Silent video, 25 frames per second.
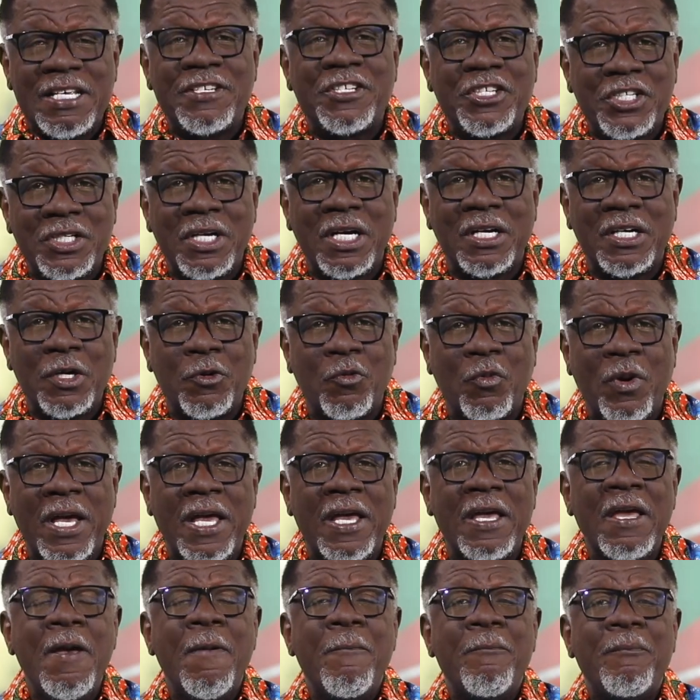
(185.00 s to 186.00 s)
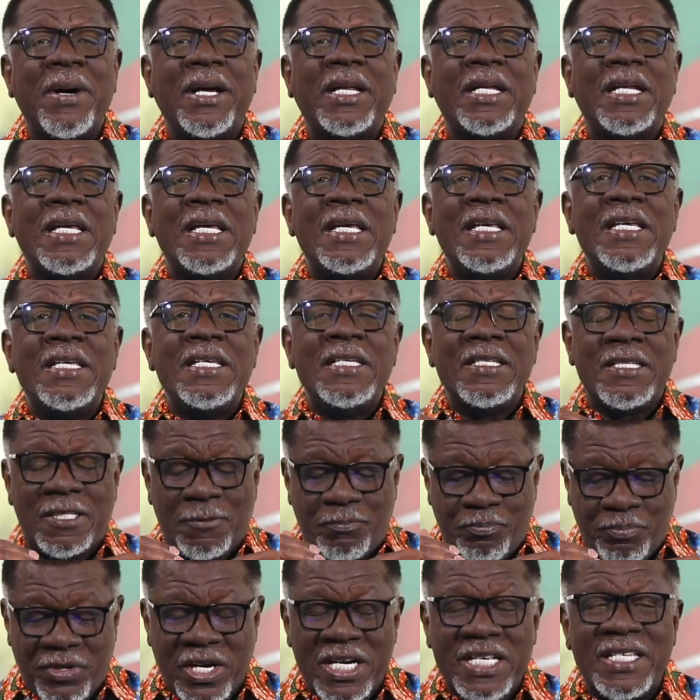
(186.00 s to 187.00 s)
stationary way, but He
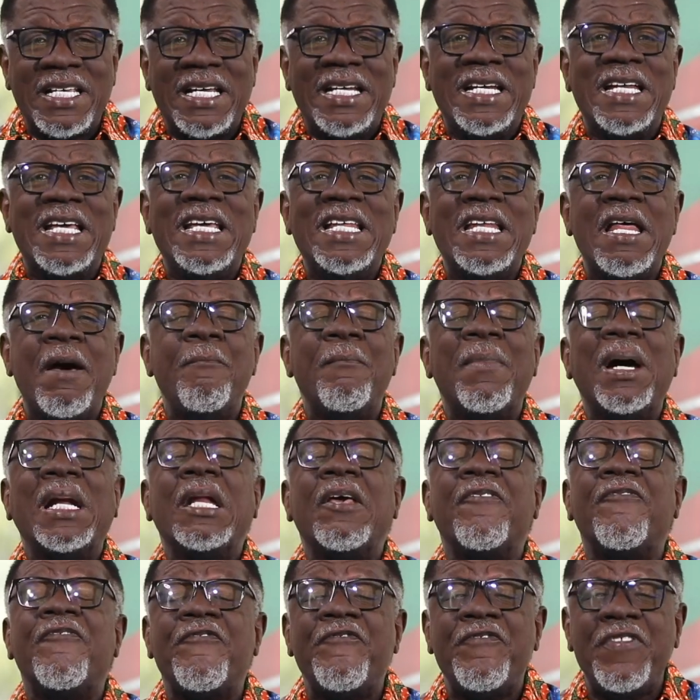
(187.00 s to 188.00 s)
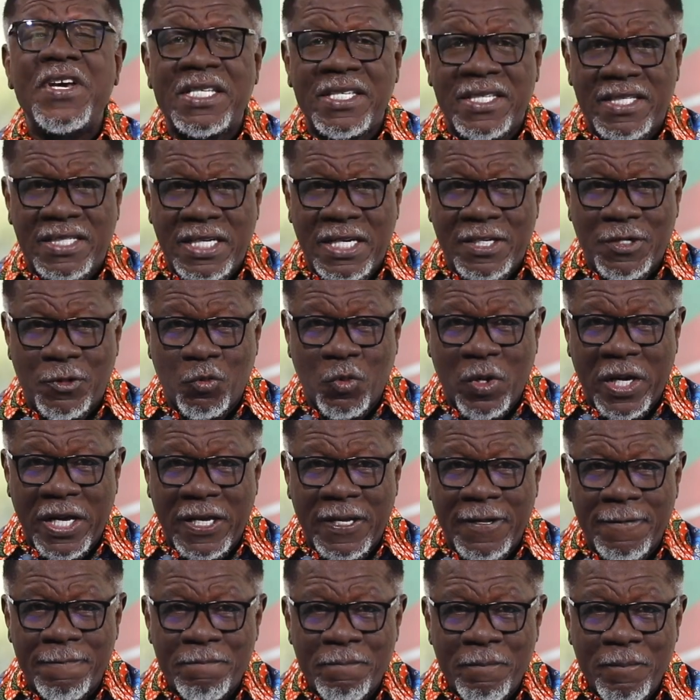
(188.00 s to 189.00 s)
is present in a manifested
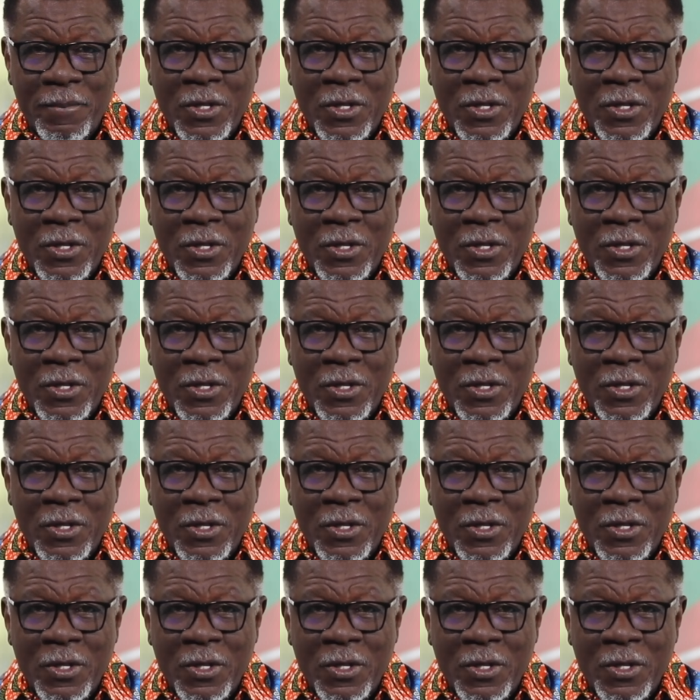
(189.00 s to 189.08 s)
way.